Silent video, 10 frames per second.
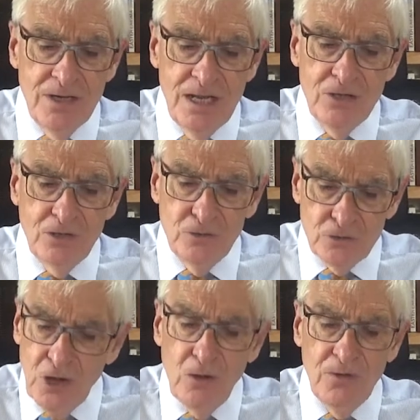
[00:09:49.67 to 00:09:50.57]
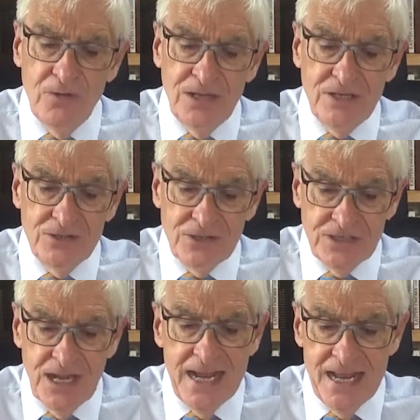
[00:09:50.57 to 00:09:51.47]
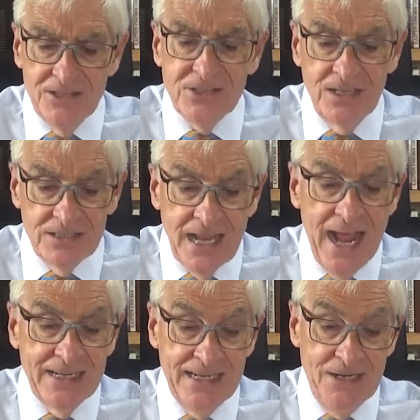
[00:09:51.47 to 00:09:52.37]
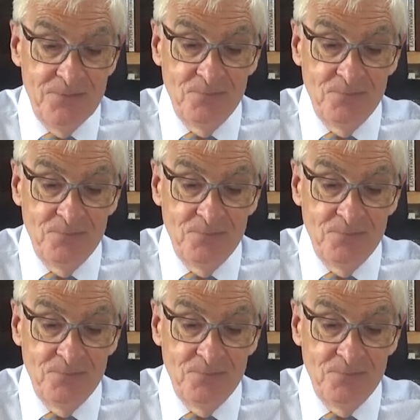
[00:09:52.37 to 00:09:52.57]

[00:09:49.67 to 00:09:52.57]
in control of things today, it's uncanny."